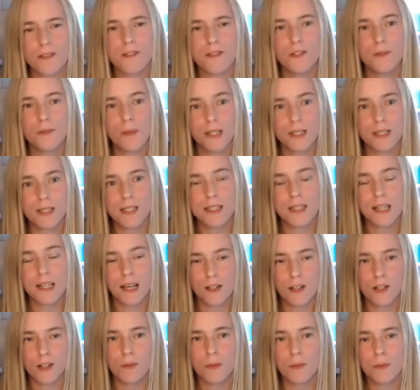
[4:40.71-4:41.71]
you might see
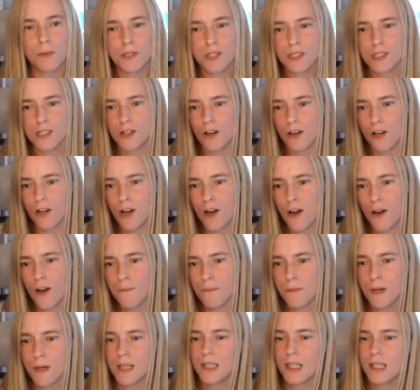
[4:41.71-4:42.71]
that come up as a
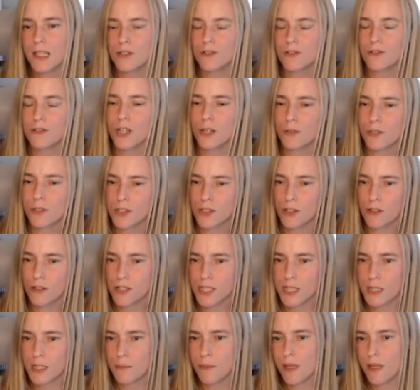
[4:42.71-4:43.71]
.com, and then you'll go on
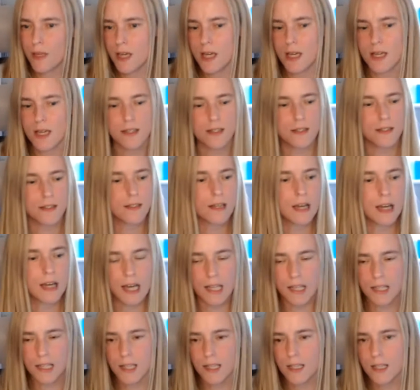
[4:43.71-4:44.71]
.db
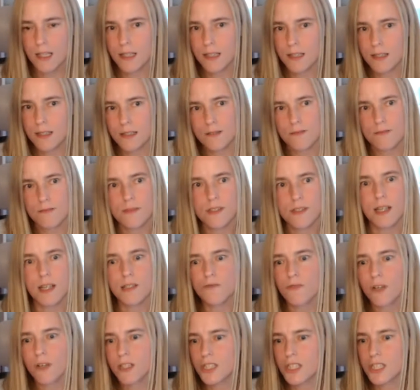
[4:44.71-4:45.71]
and say
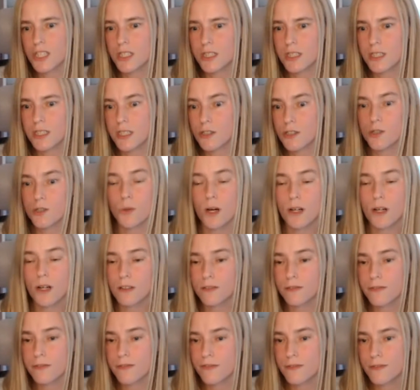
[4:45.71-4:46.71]
it's registered in
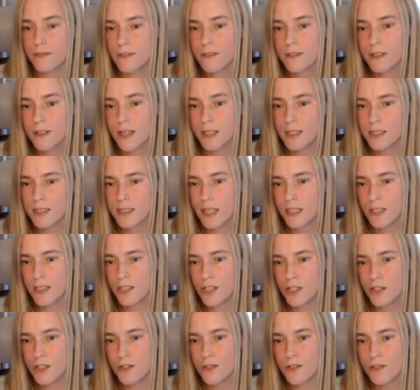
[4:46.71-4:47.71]
12
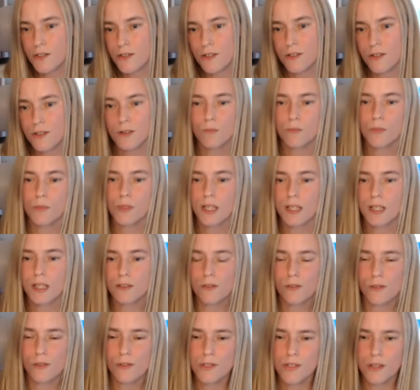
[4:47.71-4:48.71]
extensions. But then
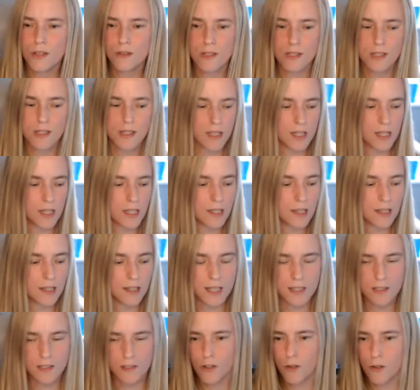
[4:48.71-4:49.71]
you'll also see that
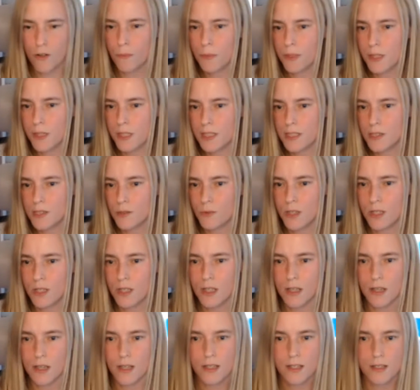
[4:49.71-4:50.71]
there's companies
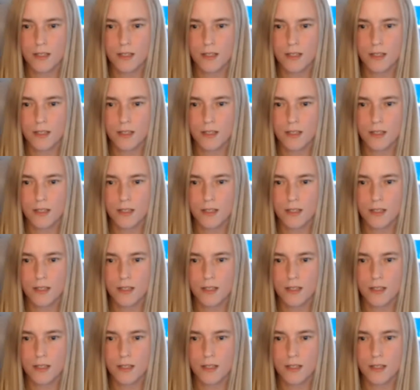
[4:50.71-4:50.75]
with